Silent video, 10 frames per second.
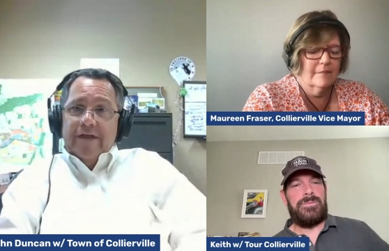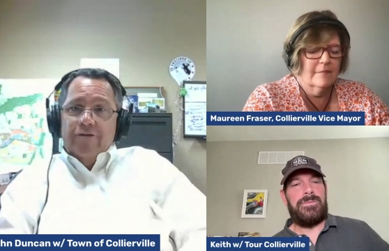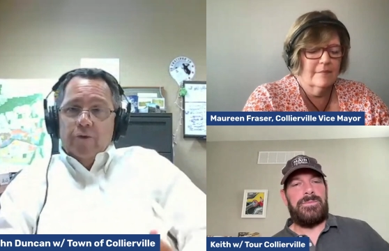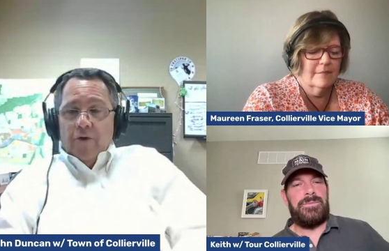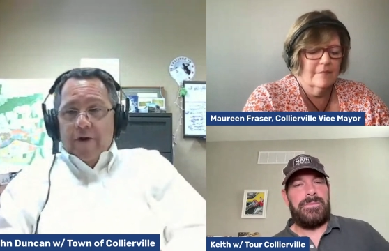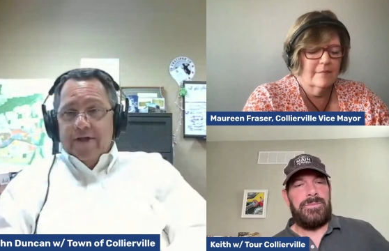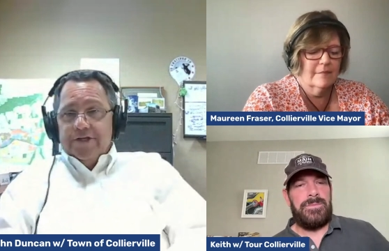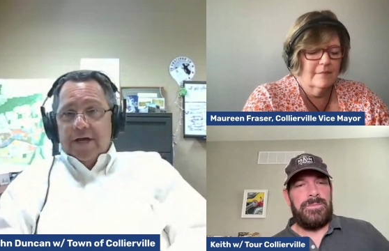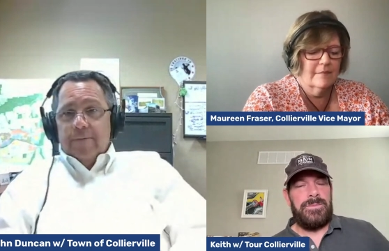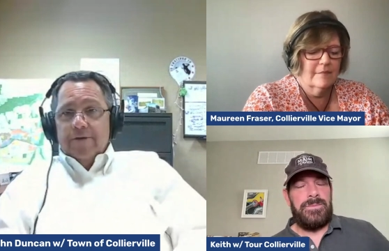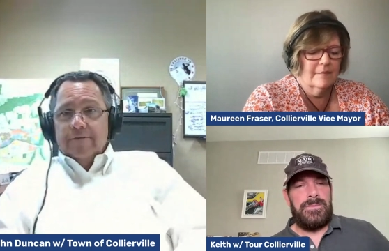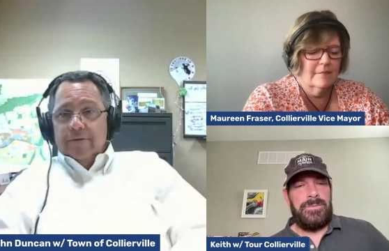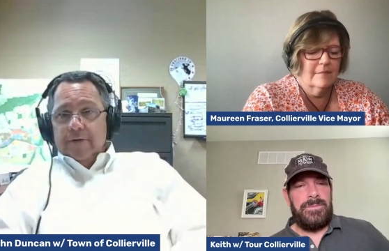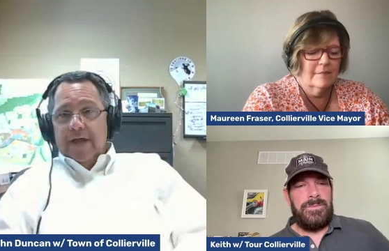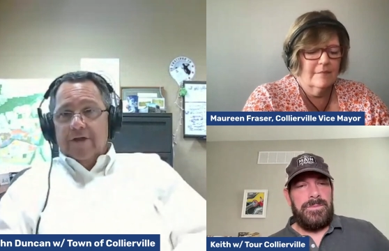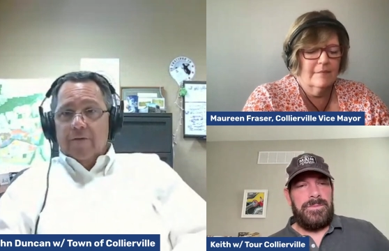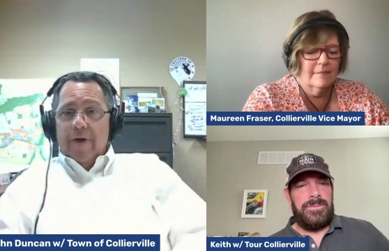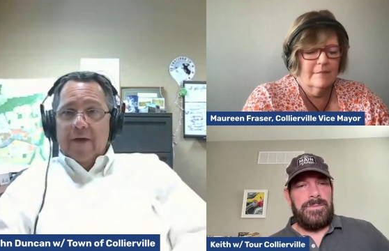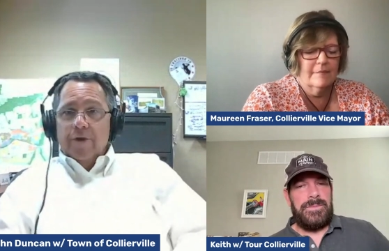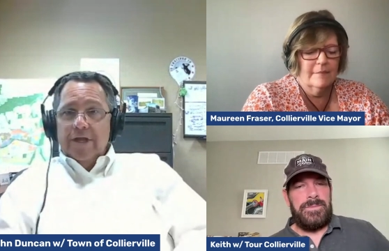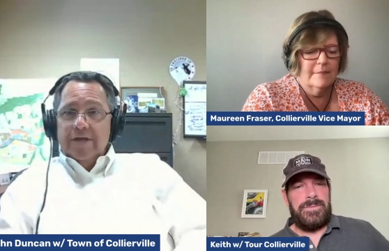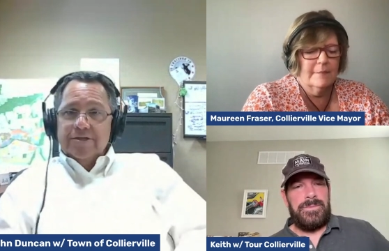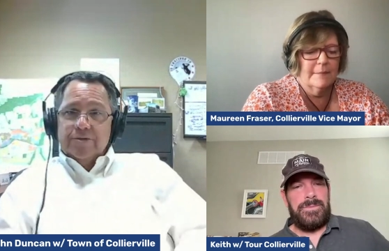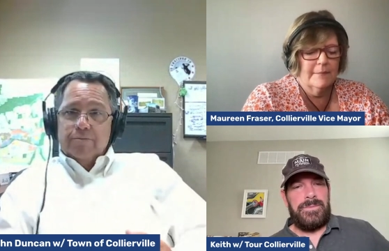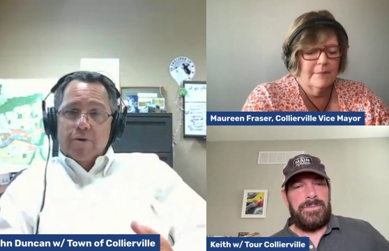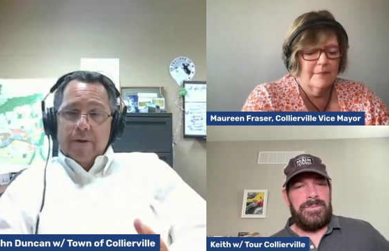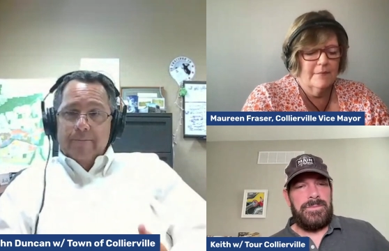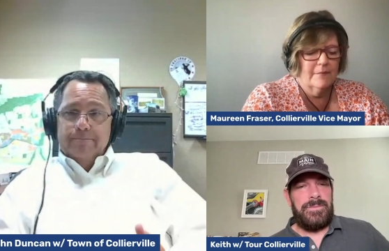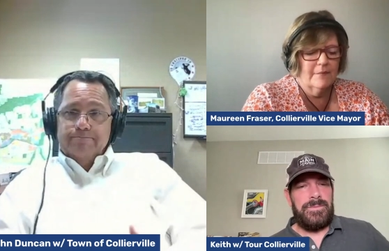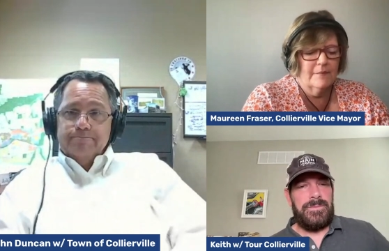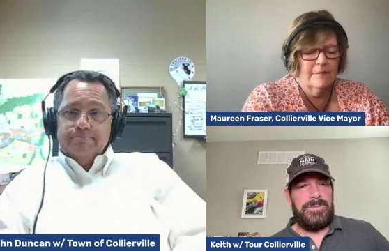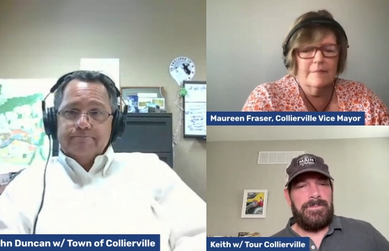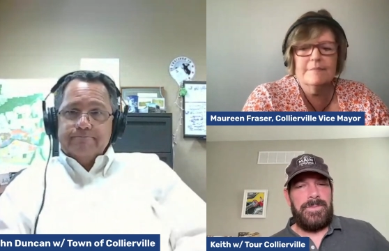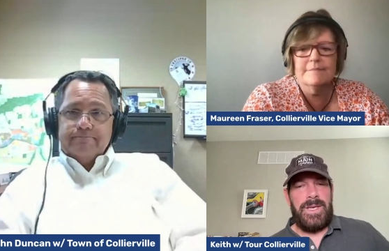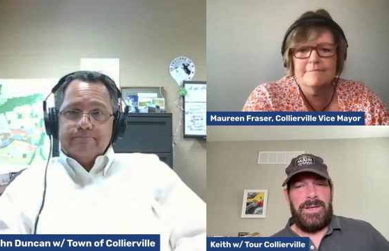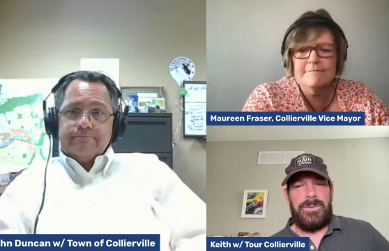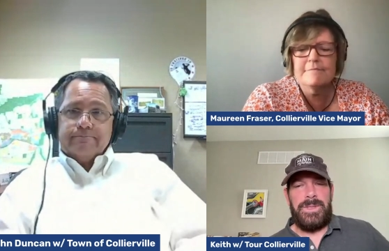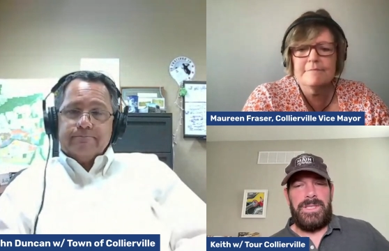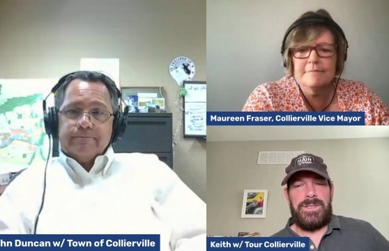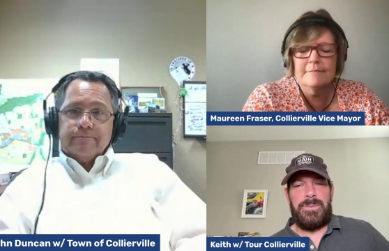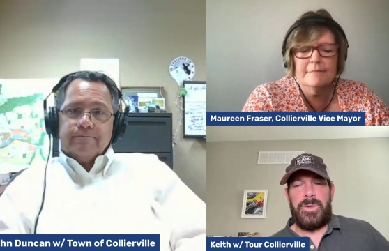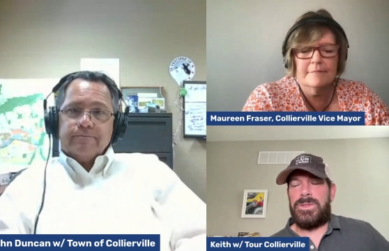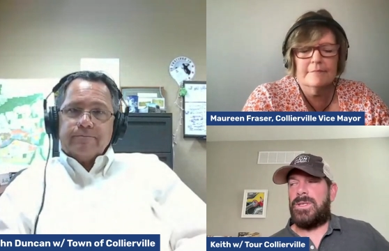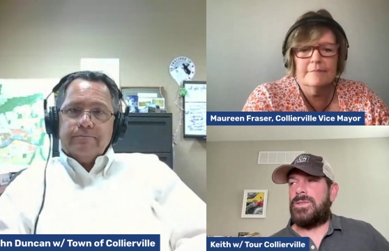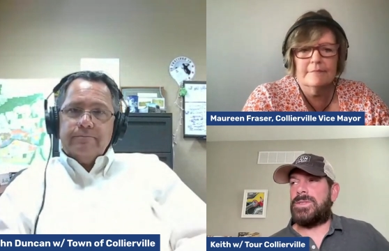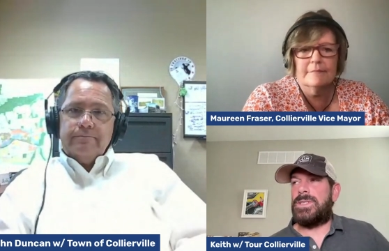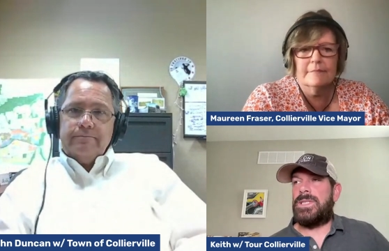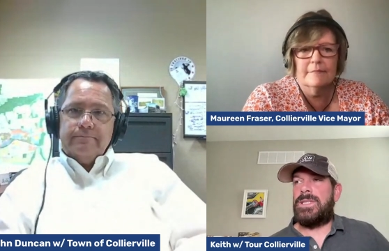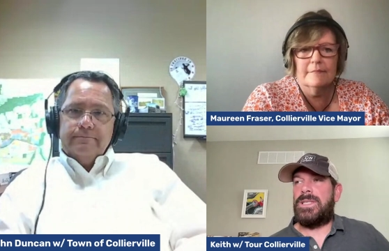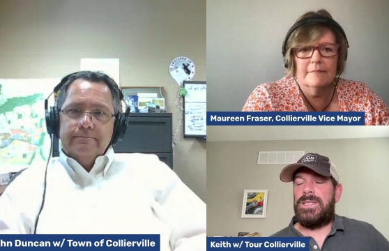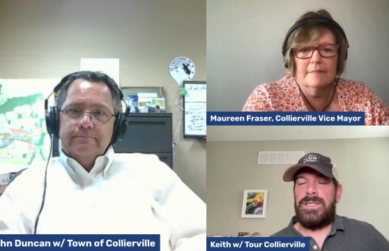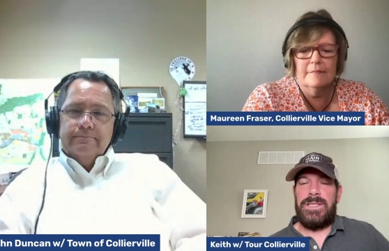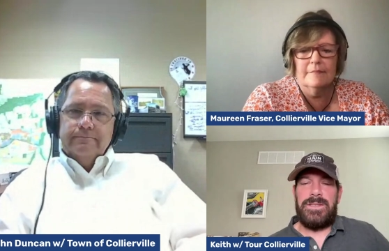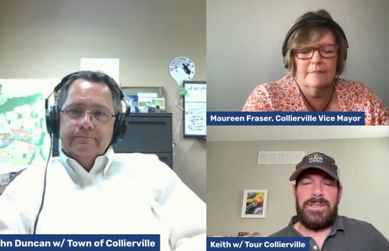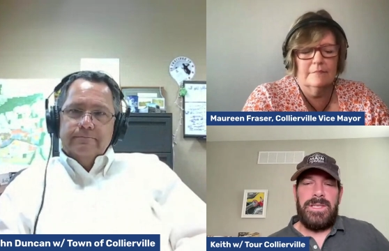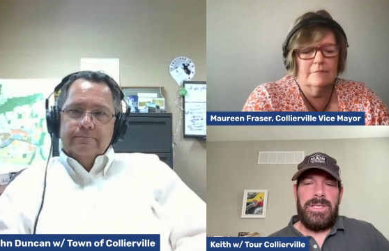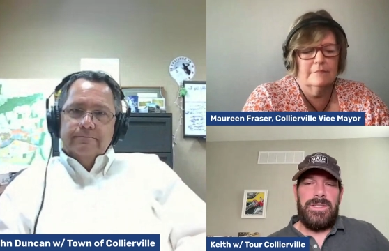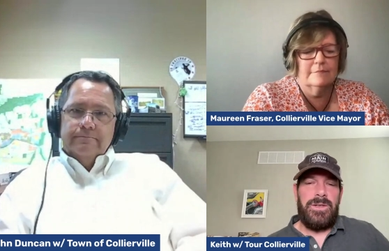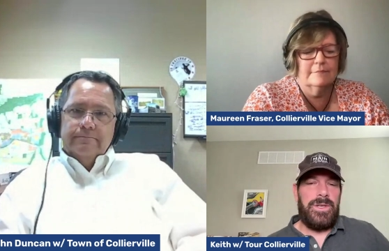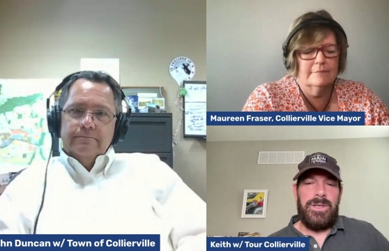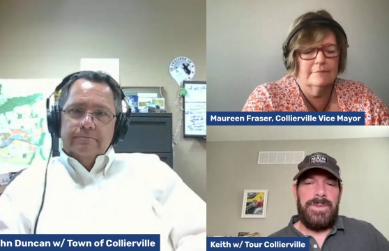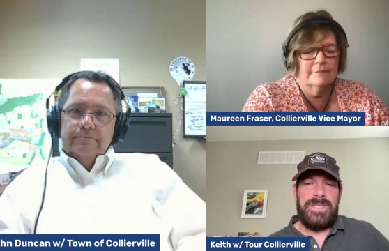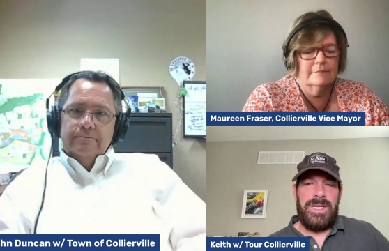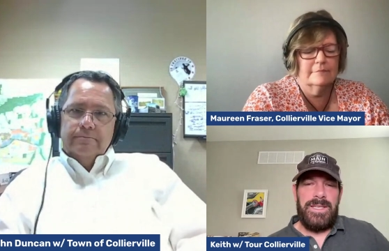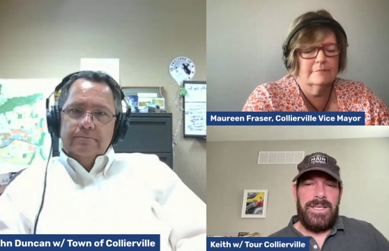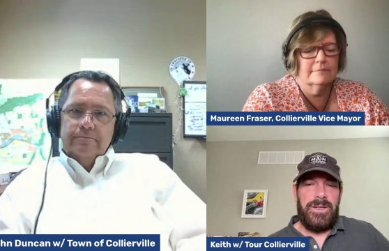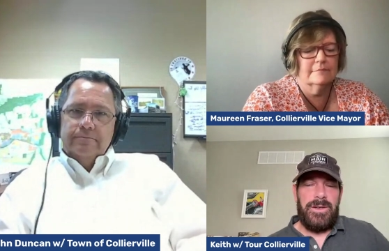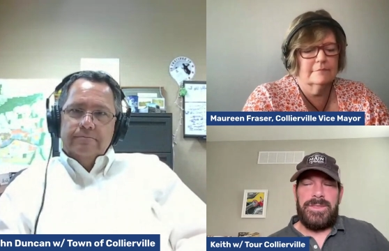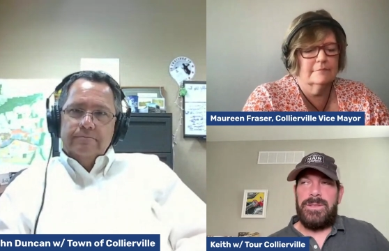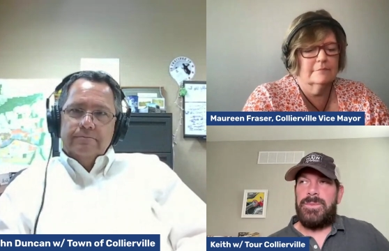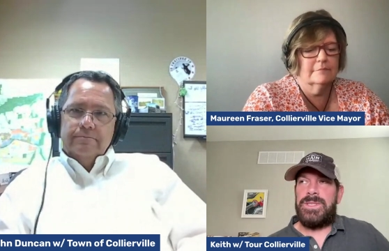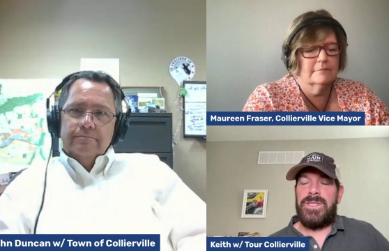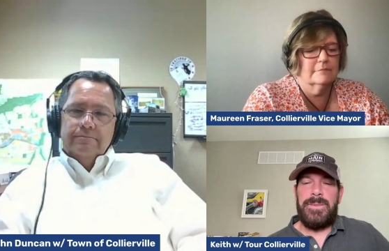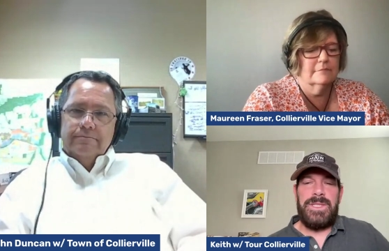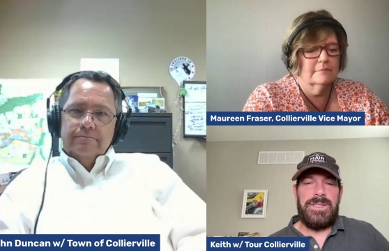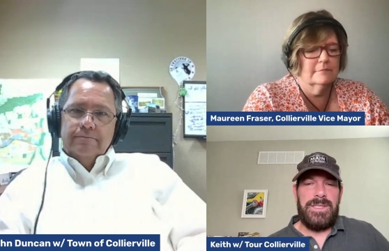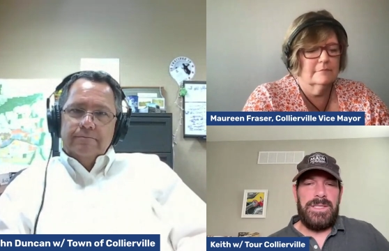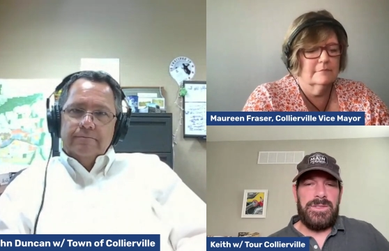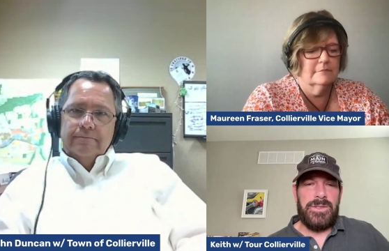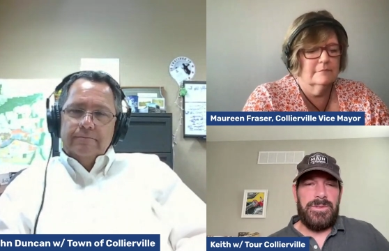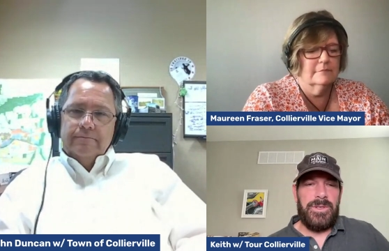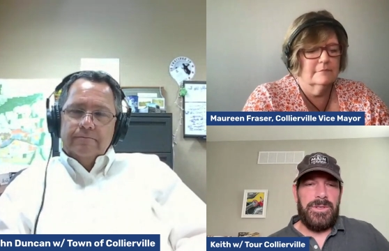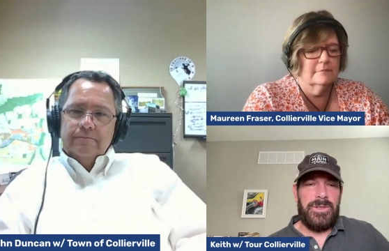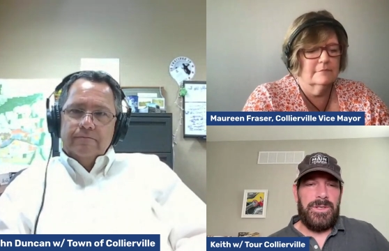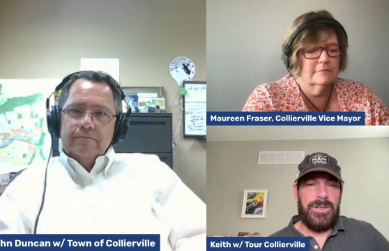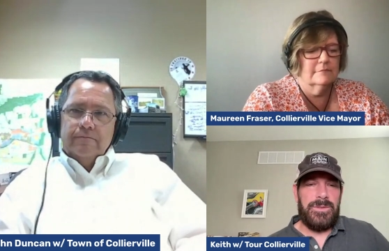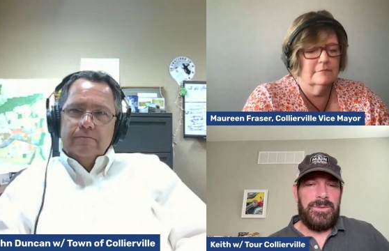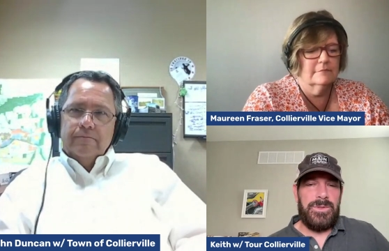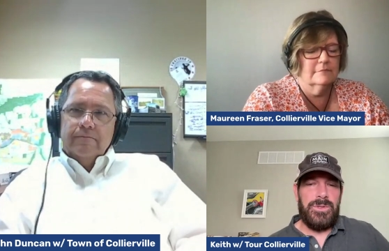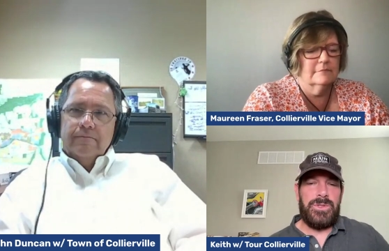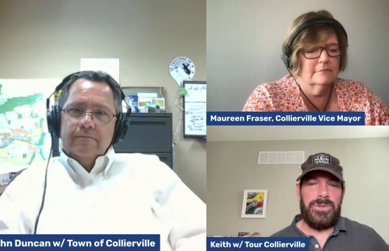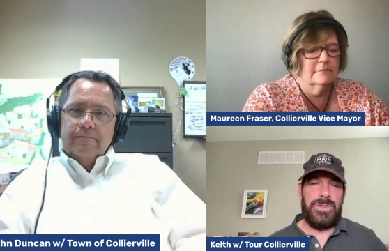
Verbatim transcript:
Speaker 1: that do a great job. And yeah, you're right. We need to support.
Speaker 2: Yeah, we need to support those. And, and, and it's you don't hear me say that often, but some of these things are are are crucial